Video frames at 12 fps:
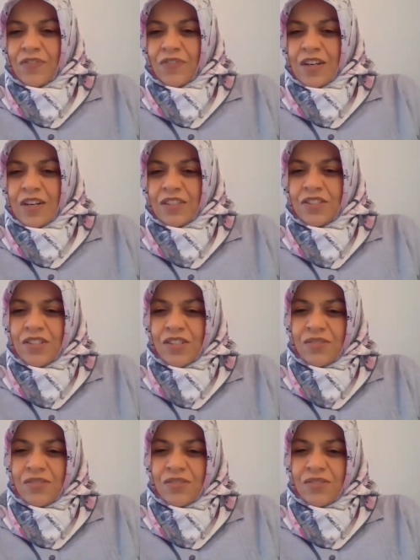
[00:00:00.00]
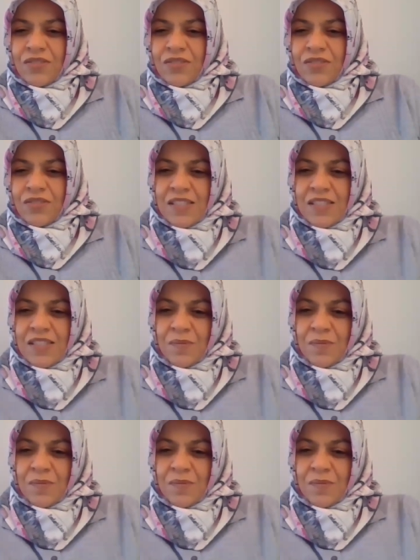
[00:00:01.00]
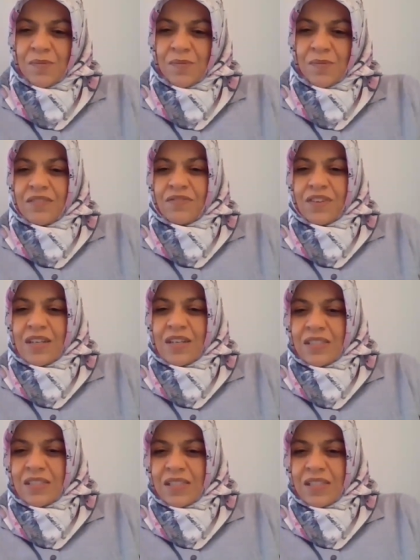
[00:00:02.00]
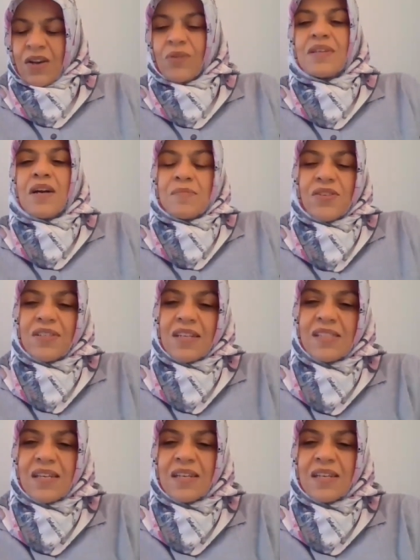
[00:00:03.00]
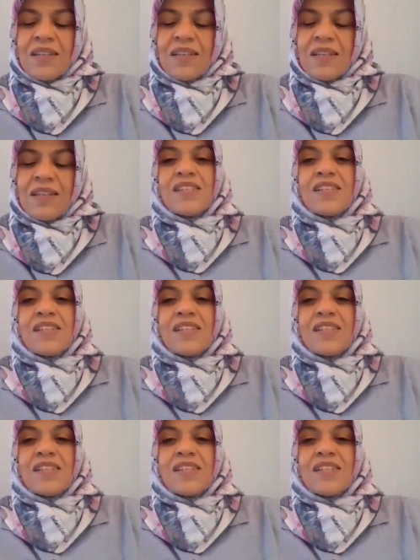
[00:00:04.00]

French Wilson disease patient living in France. Oh, I'm sorry, that's another question.